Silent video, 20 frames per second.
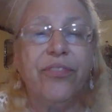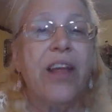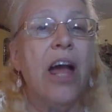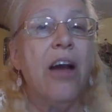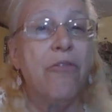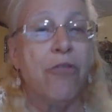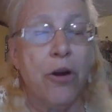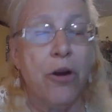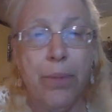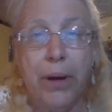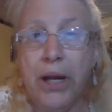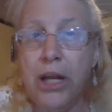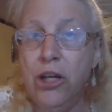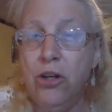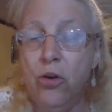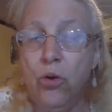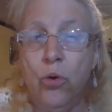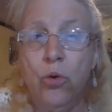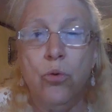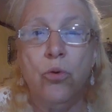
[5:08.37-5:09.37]
Everybody
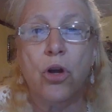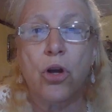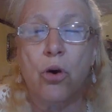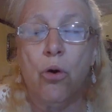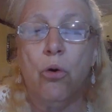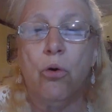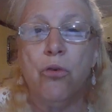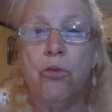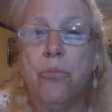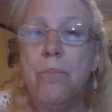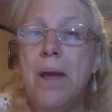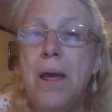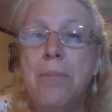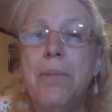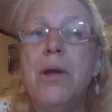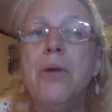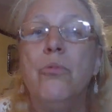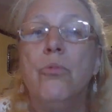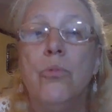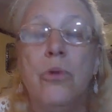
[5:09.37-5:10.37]
knew Nicole's
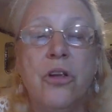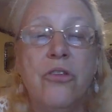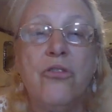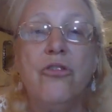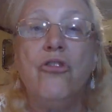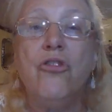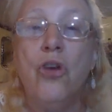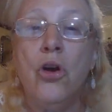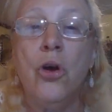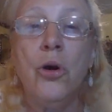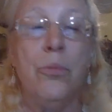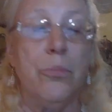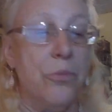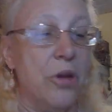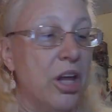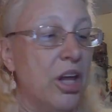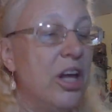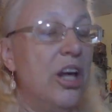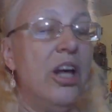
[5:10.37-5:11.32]
baby was doomed.